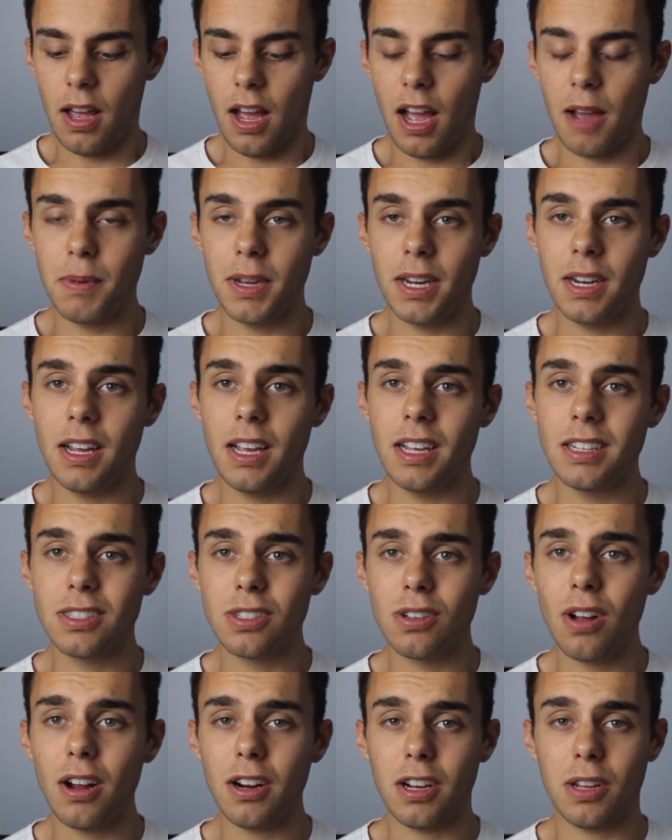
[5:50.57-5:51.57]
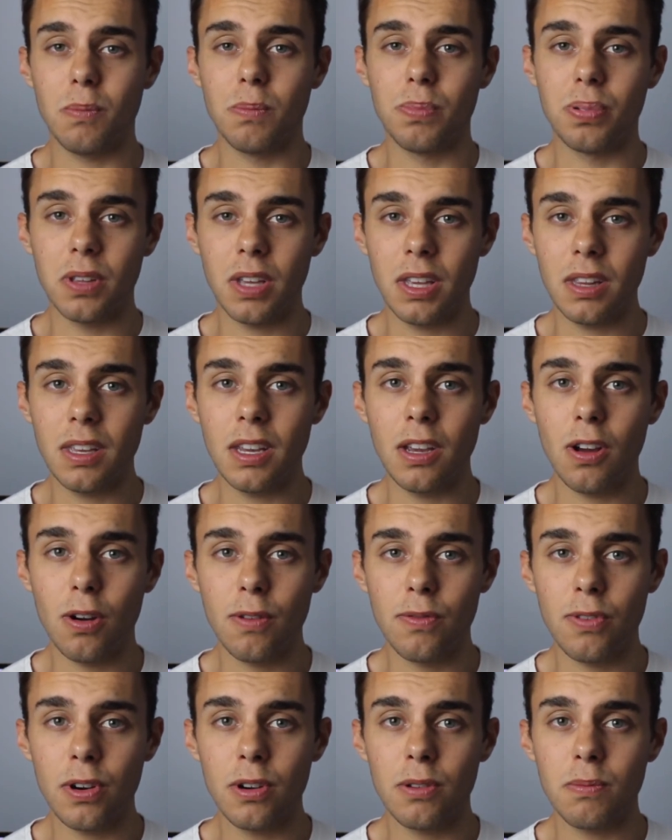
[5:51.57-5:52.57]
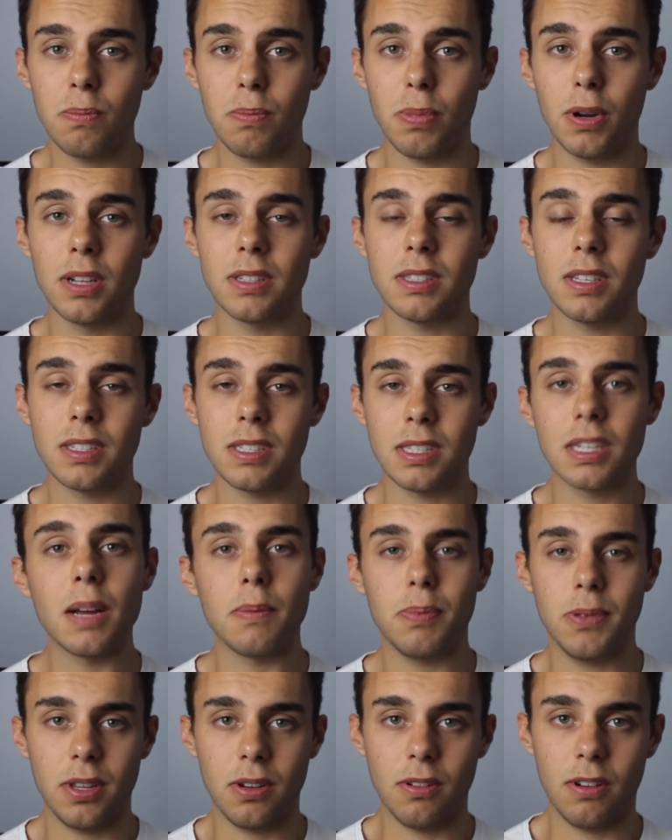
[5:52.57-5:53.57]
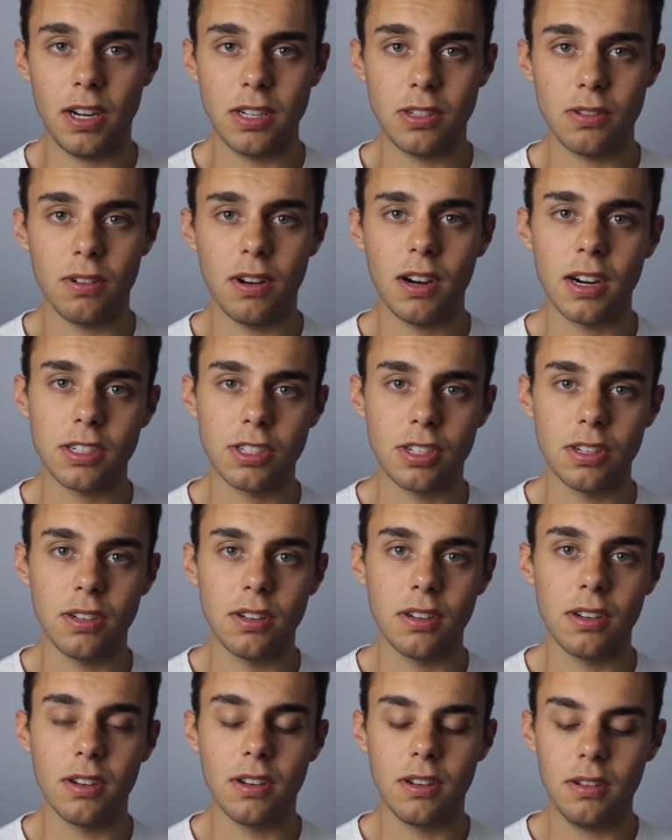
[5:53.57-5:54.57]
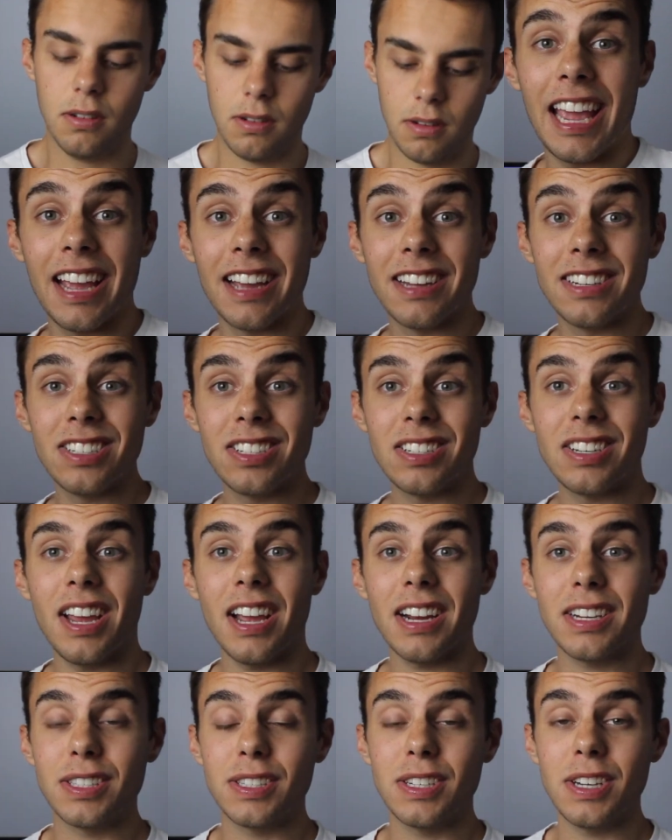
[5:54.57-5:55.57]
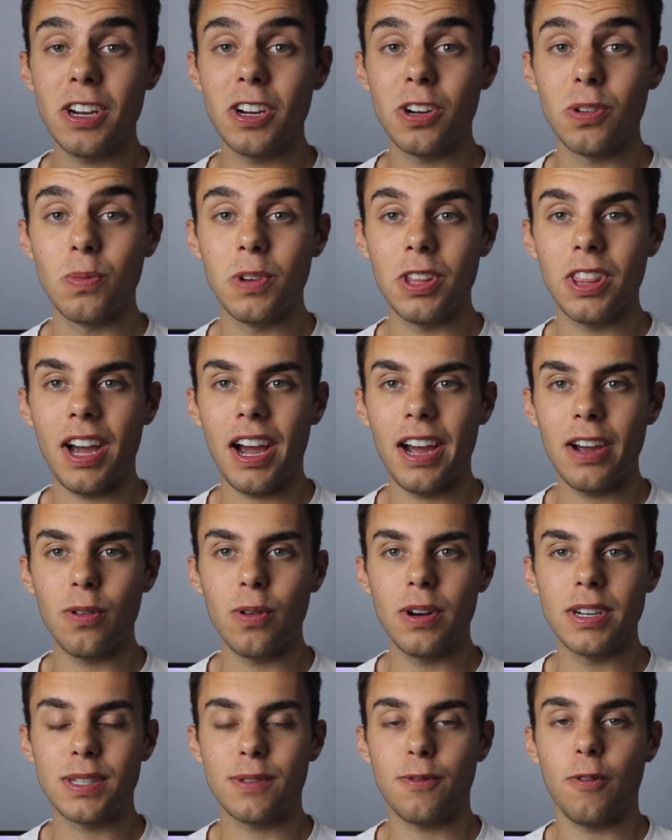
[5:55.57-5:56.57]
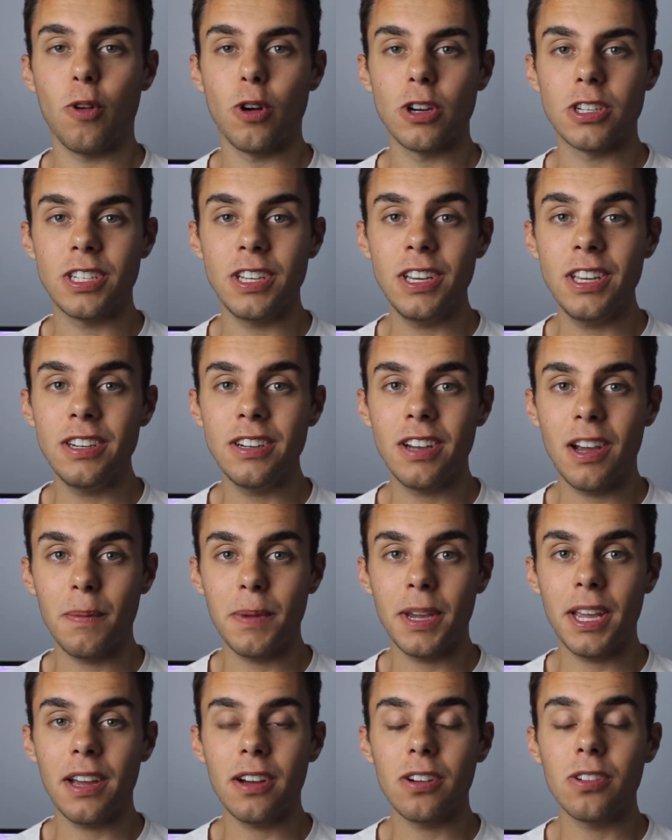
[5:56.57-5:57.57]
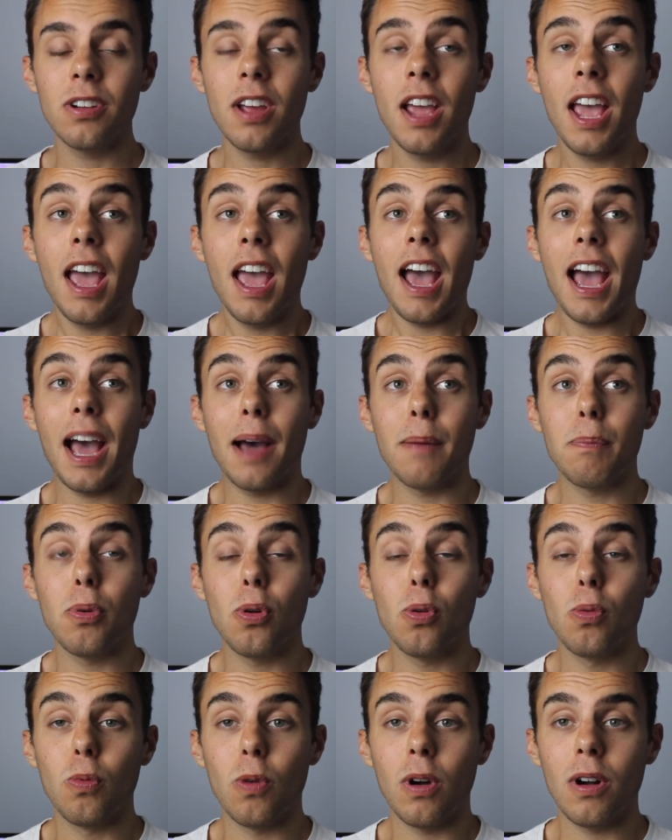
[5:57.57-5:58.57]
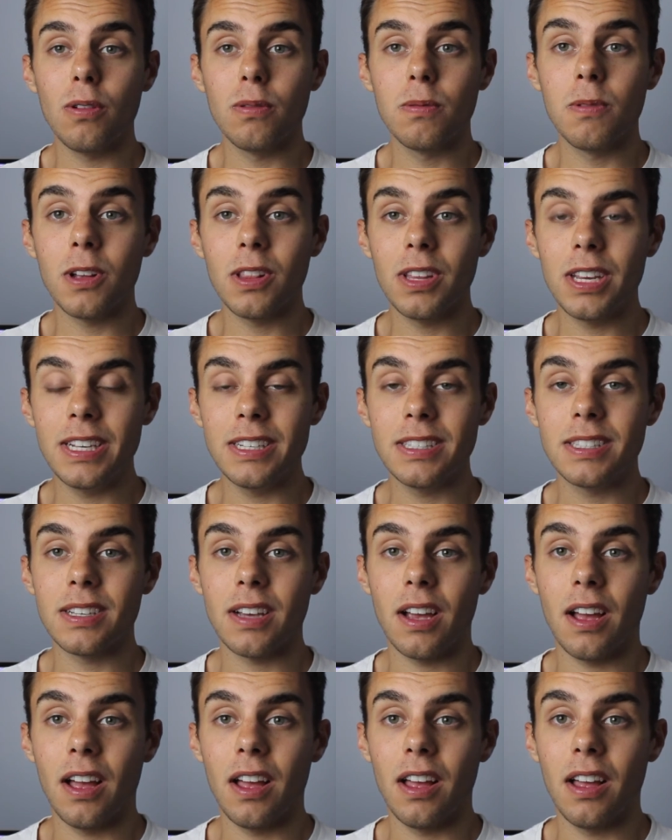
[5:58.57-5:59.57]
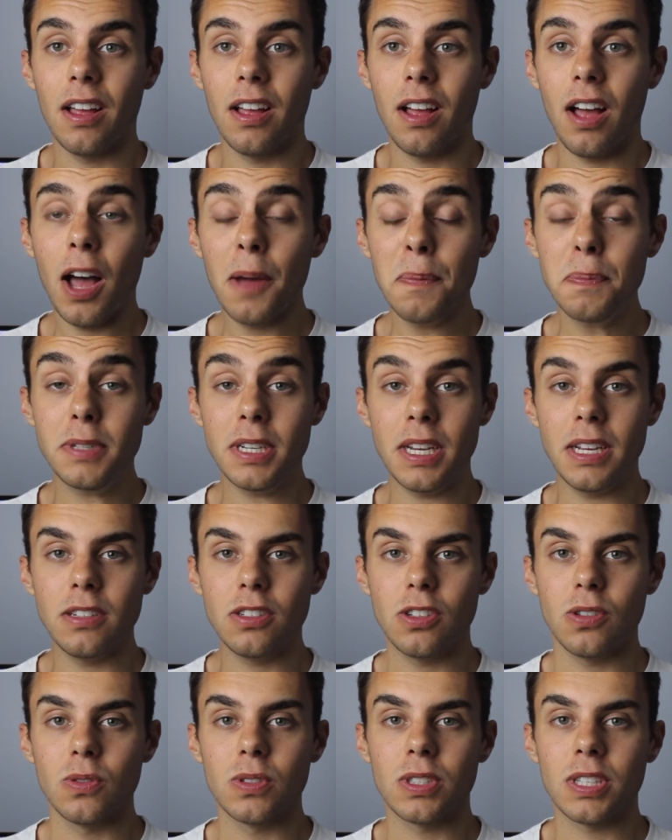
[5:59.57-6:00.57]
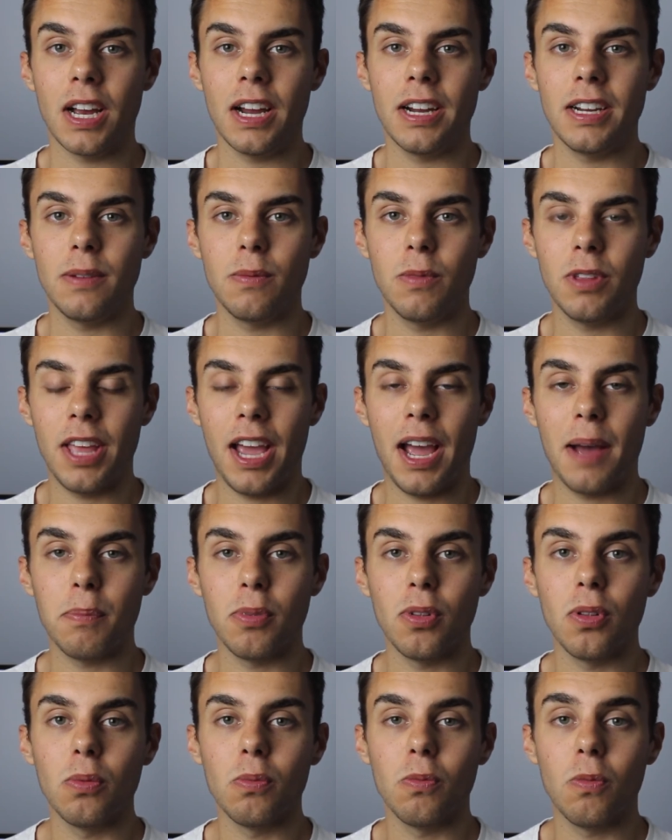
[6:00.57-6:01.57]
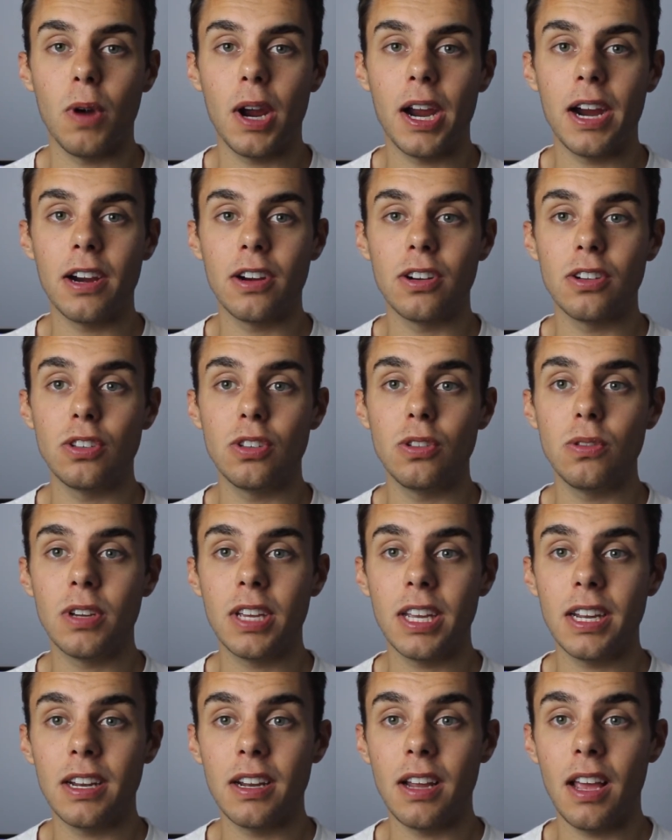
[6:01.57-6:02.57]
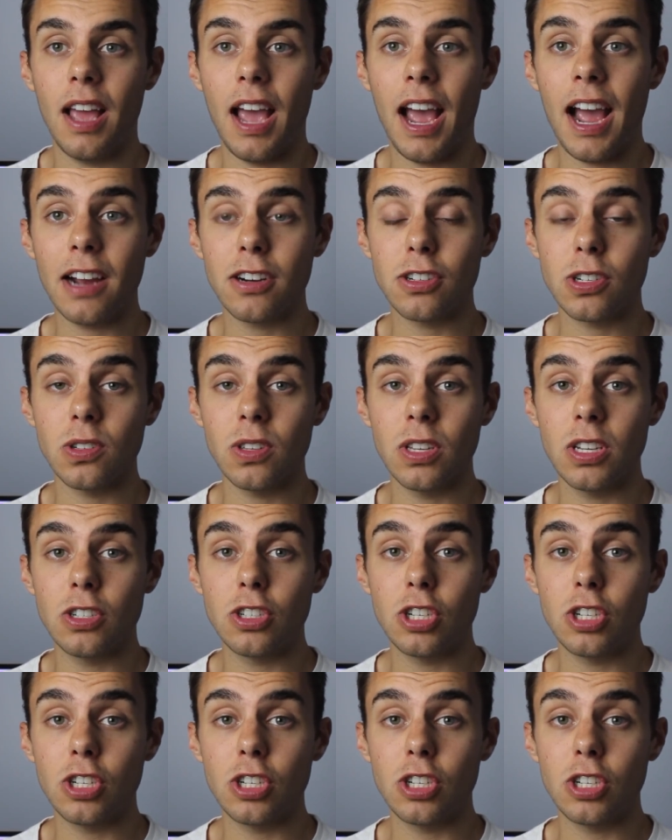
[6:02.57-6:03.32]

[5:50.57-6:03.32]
I mean, it's not completely over, but it's a step in the right direction. And next year, with i O S fourteen coming out, Apple will release an update to Sign In with Apple where you can actually